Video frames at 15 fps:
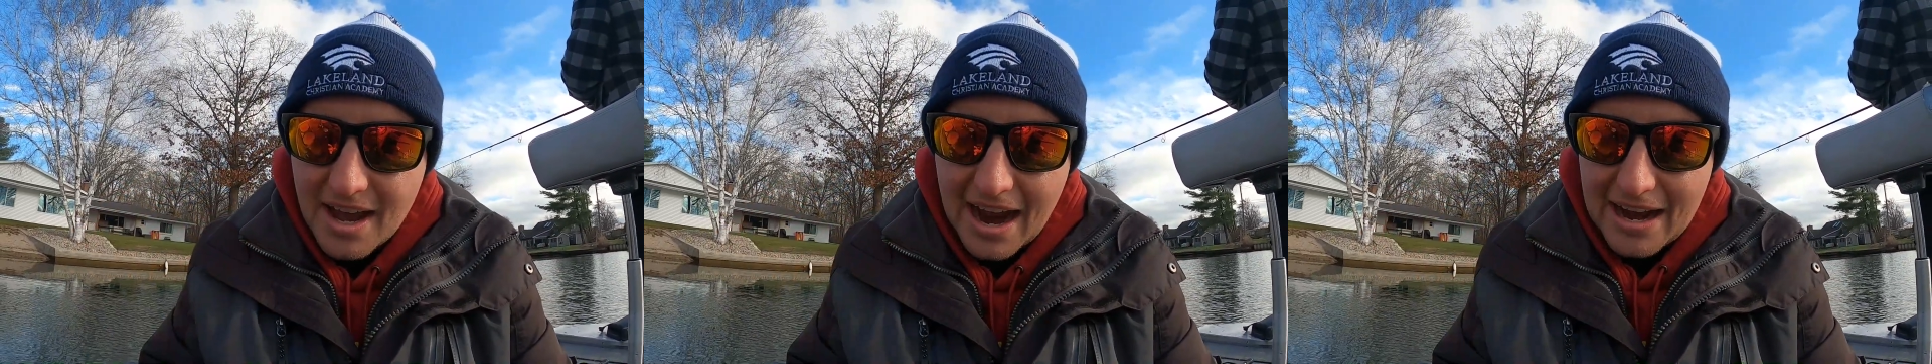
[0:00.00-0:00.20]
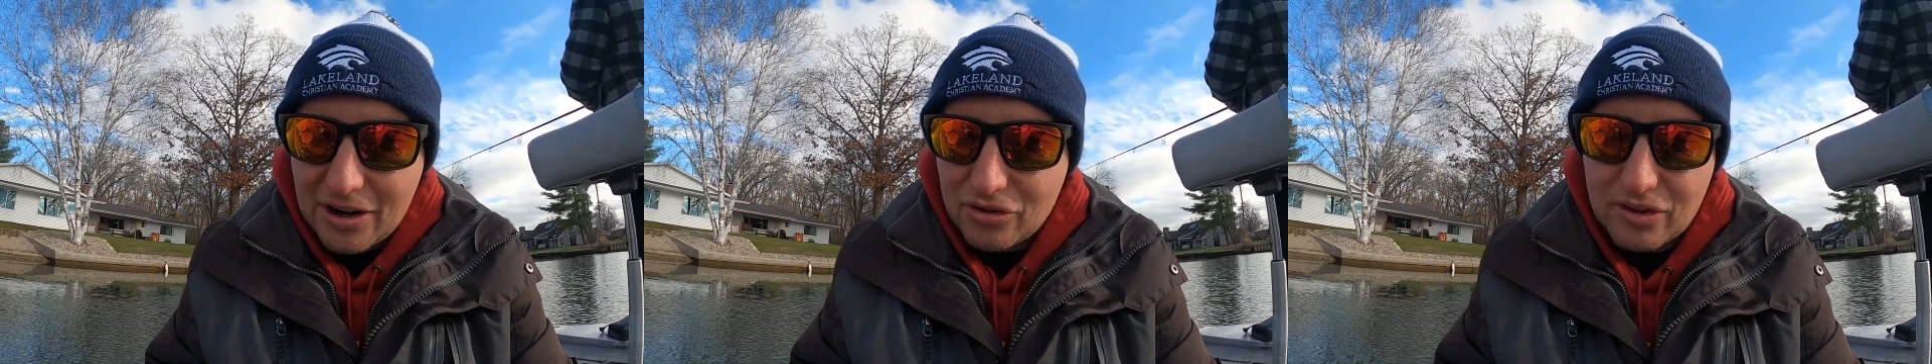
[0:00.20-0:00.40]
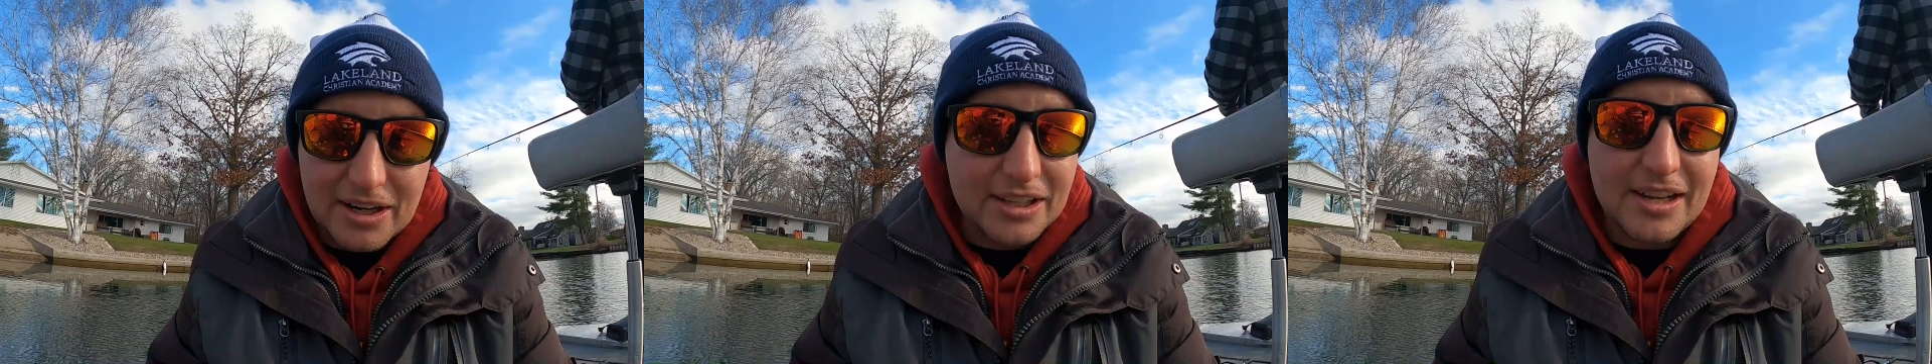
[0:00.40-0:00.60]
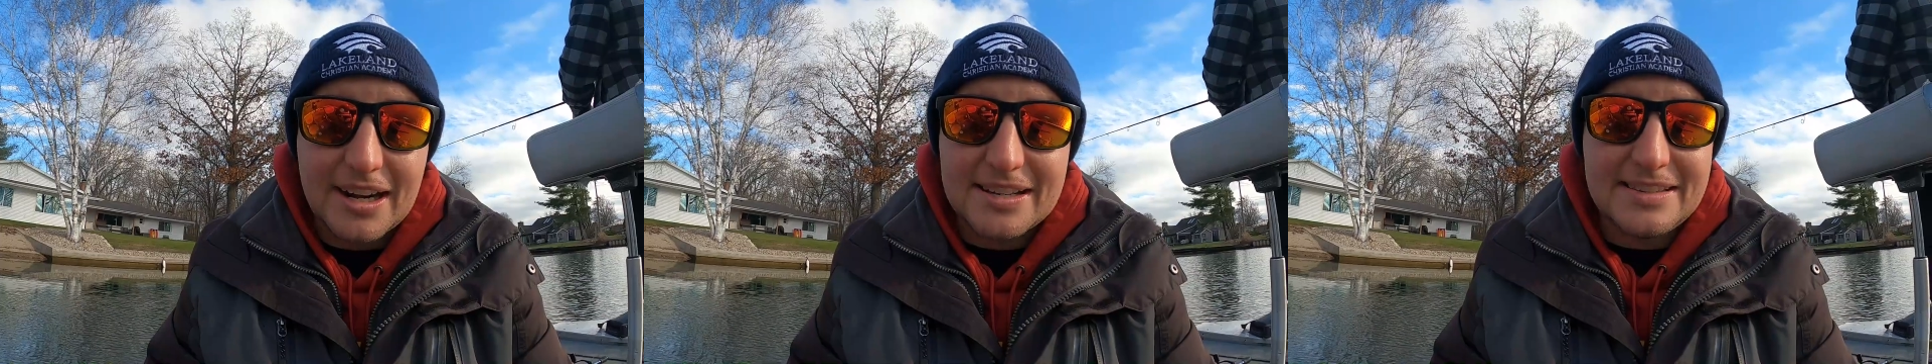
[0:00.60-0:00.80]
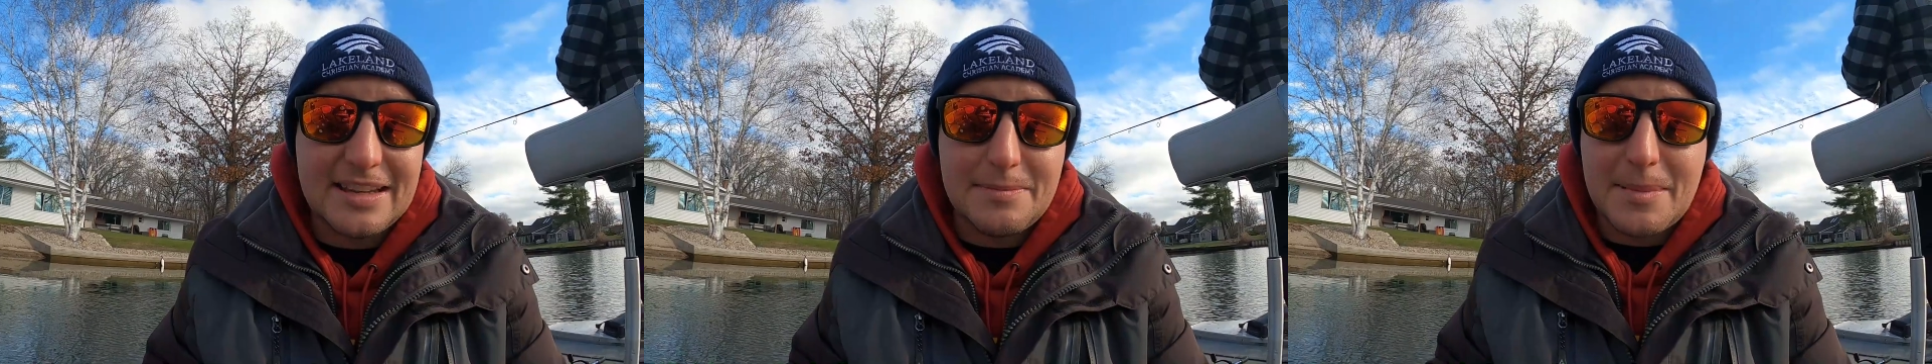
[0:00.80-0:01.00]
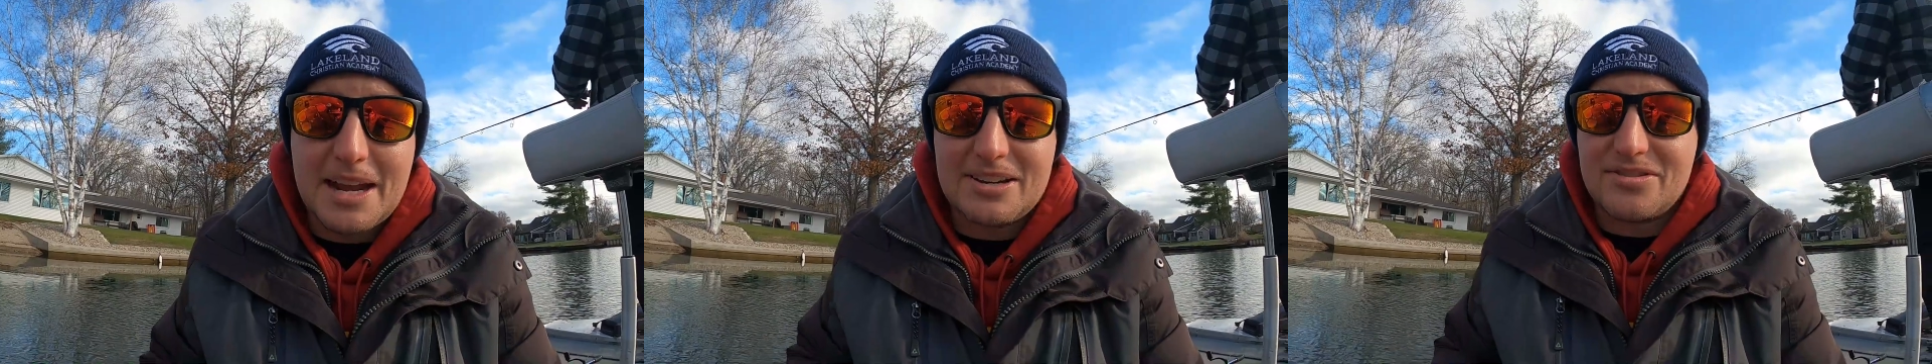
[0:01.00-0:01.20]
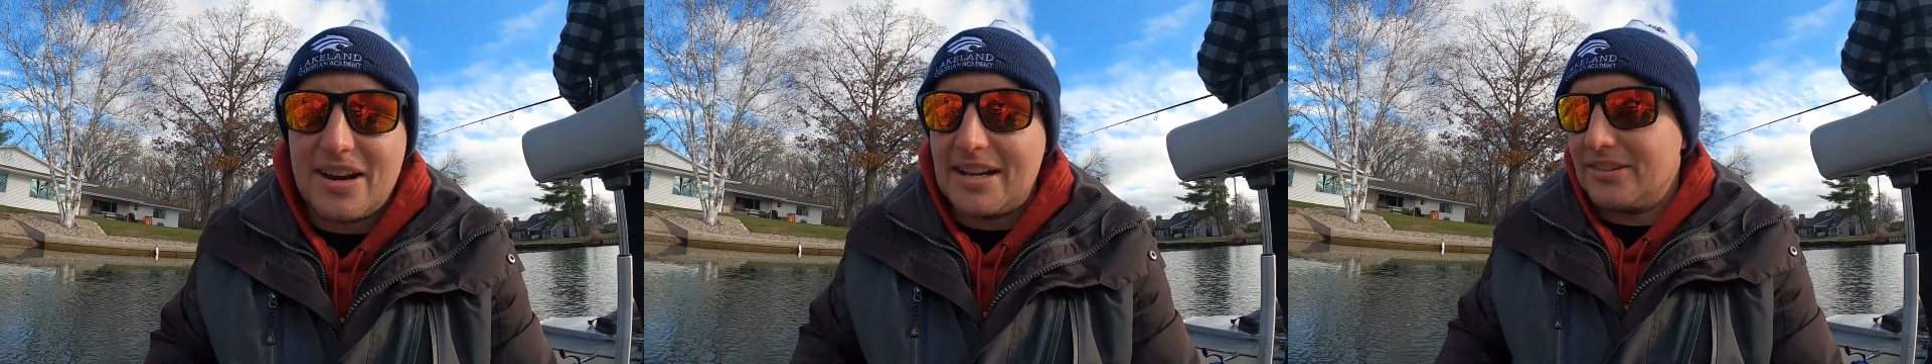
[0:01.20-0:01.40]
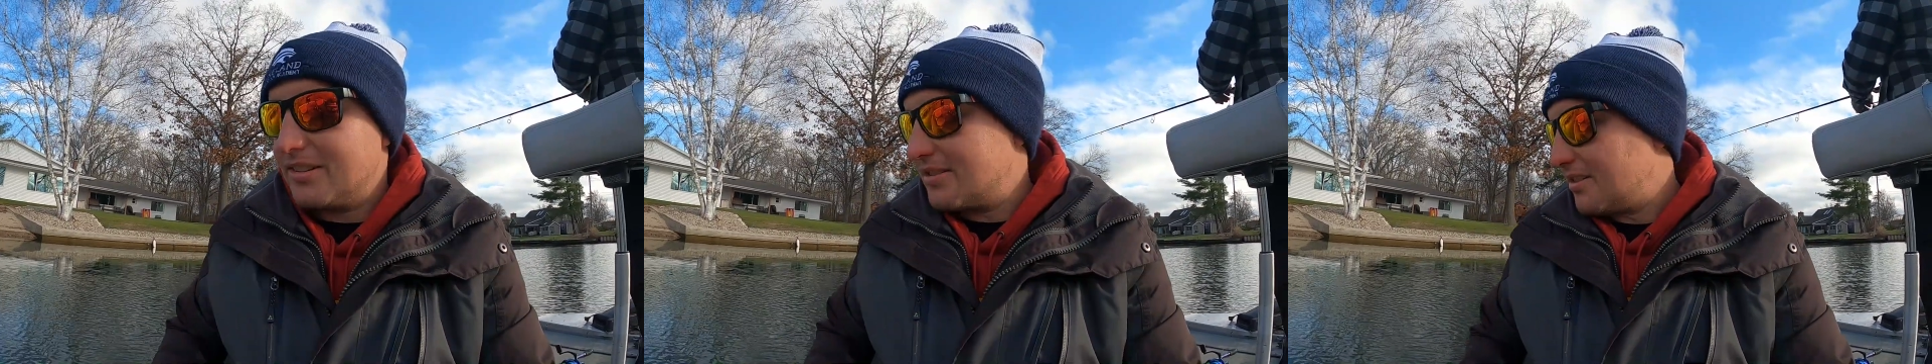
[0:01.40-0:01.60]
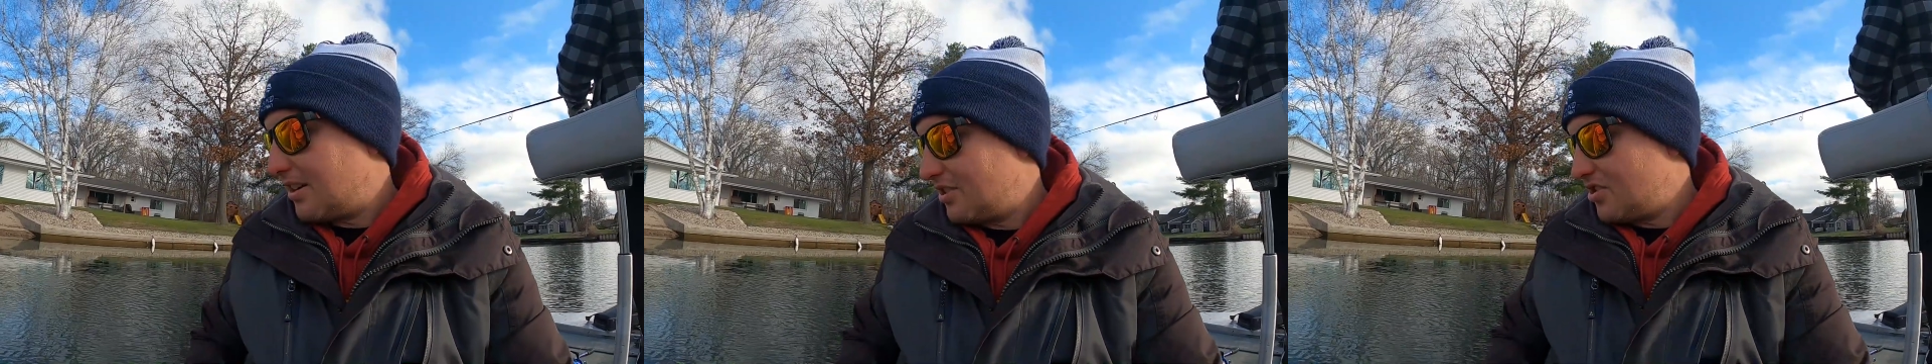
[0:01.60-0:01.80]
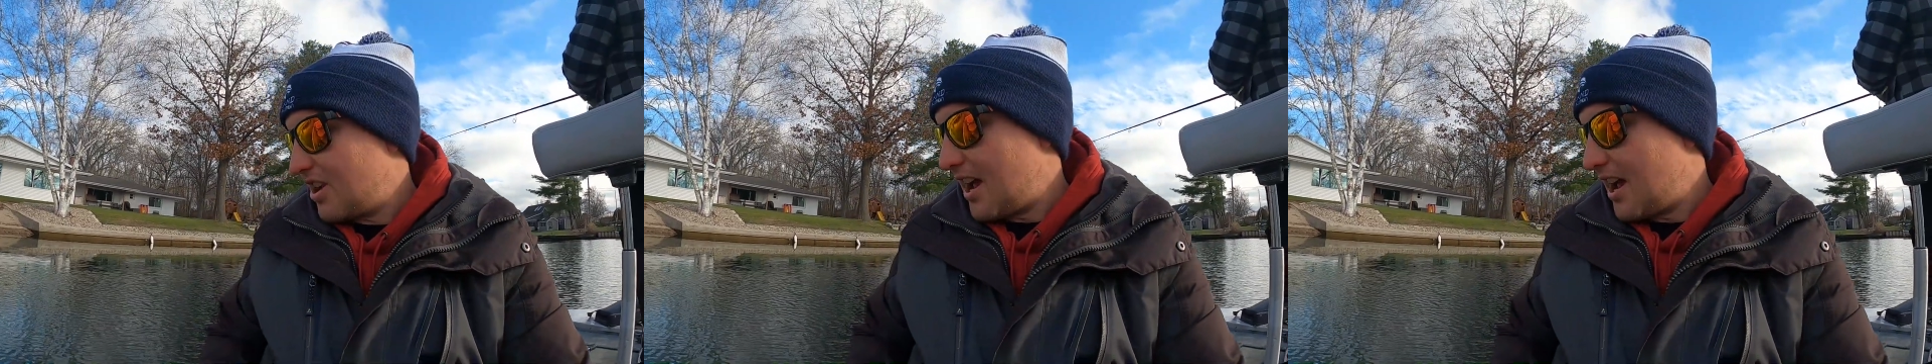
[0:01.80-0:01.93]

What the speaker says: I don't run a lot of Z-Man trailers on